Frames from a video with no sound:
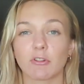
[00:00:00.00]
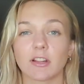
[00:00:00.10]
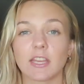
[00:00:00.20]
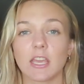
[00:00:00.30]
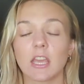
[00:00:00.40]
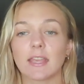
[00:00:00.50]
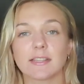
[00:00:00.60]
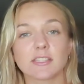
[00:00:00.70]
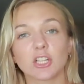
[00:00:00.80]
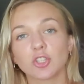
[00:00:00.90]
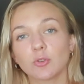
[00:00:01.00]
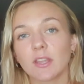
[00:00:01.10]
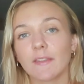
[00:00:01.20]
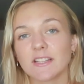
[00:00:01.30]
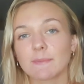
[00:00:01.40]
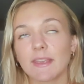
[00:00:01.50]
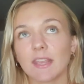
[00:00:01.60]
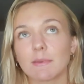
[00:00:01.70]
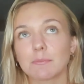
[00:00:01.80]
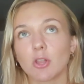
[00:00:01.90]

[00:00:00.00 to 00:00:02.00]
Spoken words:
really is the gluten that's making me